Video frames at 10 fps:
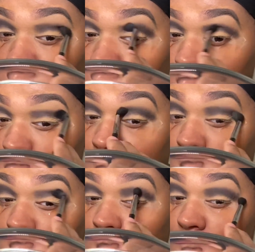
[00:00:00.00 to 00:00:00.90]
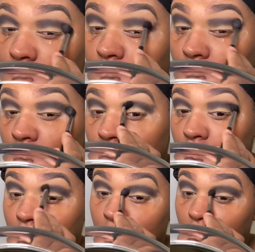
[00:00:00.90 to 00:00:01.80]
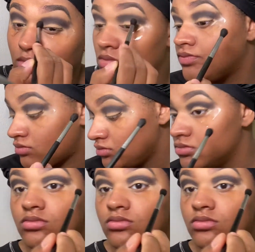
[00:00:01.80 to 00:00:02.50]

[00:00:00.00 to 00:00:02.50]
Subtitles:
yeah, but anyways, I'm just gonna take this and